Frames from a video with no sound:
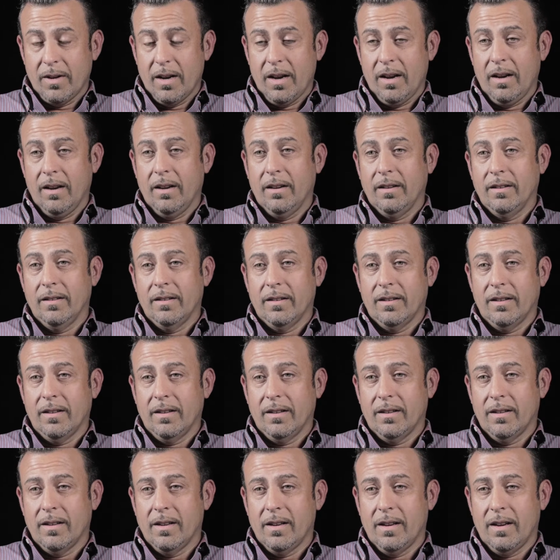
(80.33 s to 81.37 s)

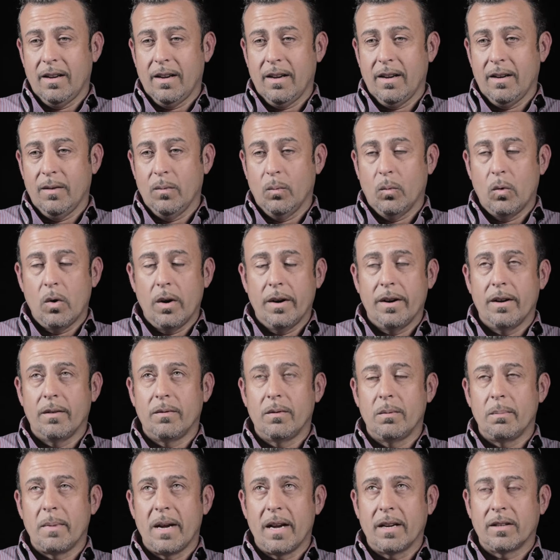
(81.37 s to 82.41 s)
and one of
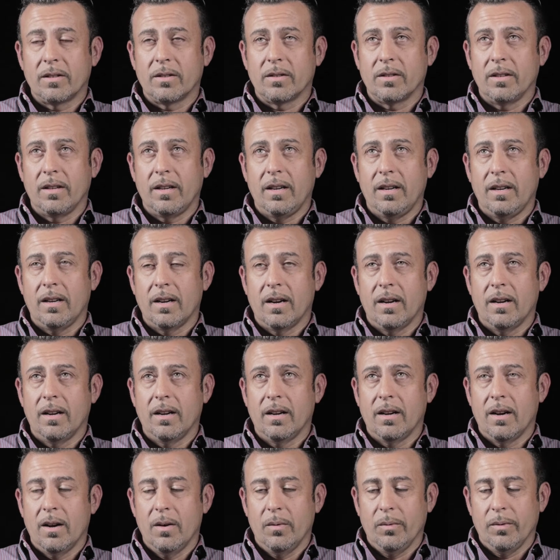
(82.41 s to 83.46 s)
them actually
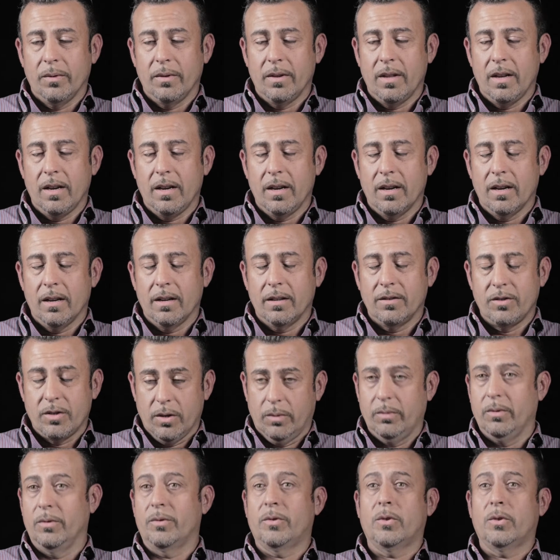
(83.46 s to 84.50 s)
owned the general